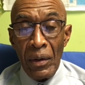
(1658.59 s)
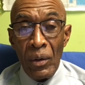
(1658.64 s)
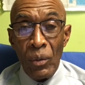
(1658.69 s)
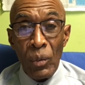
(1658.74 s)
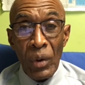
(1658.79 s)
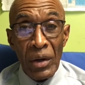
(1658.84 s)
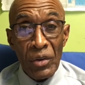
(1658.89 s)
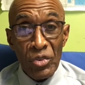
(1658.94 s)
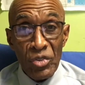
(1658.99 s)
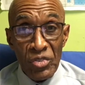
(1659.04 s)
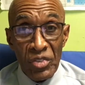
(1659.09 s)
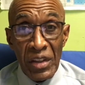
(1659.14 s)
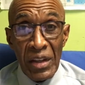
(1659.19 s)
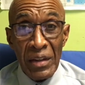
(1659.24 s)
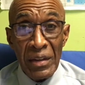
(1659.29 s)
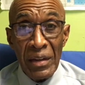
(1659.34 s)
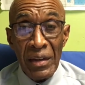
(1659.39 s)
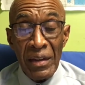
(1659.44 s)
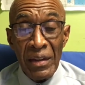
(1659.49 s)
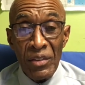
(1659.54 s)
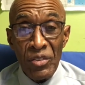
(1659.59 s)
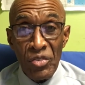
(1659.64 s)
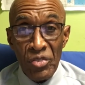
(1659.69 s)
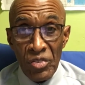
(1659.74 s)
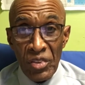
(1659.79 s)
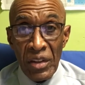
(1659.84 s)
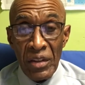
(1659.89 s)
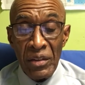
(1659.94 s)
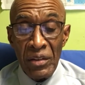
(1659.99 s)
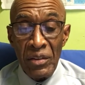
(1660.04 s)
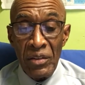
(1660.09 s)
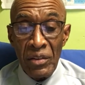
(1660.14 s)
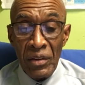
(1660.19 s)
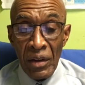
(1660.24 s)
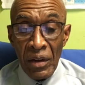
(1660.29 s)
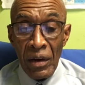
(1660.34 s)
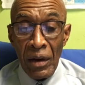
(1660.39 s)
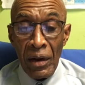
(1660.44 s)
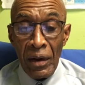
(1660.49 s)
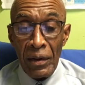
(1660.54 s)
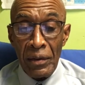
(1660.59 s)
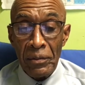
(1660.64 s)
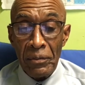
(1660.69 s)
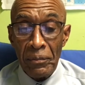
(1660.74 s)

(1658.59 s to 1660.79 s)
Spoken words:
While sin is sin to God,